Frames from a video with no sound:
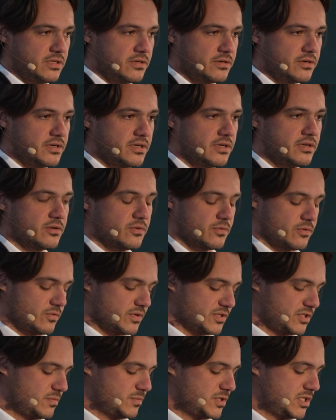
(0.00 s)
learning,
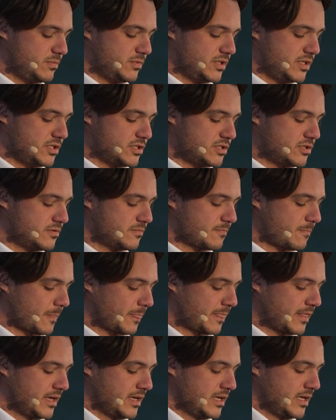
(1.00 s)
quantum simulation,
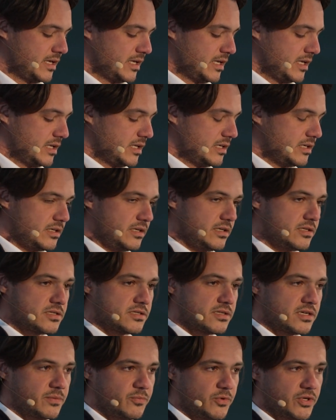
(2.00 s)
each
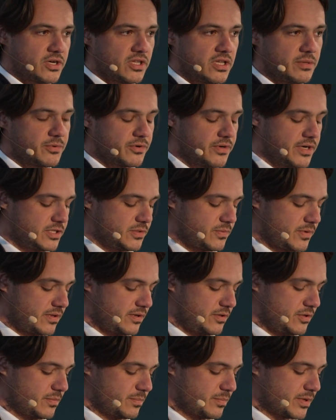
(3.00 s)
time we collaborate with a
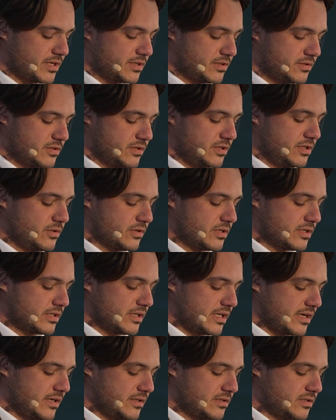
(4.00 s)
new partner, a new
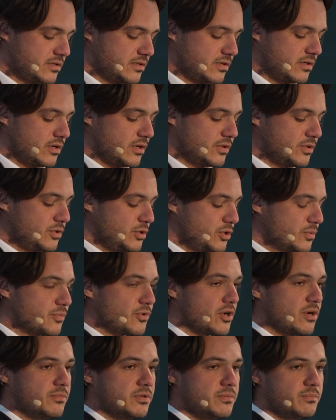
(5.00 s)
client on a new
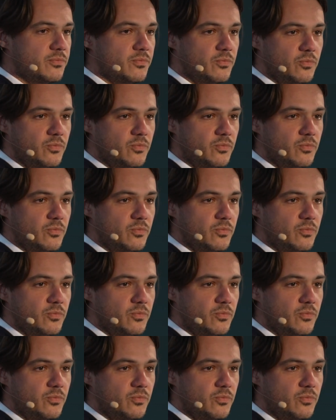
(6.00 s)
problem,